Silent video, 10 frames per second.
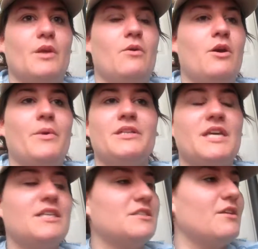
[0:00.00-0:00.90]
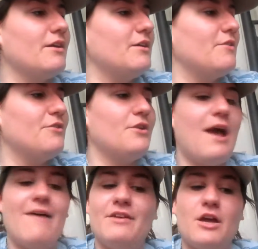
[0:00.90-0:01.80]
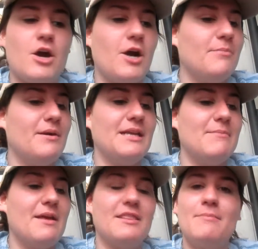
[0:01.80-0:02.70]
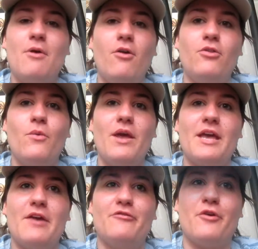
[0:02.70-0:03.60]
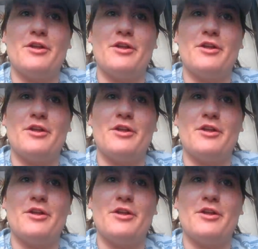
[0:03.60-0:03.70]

Or worst case scenario, if you're having a car buddy, make them hold the wig head for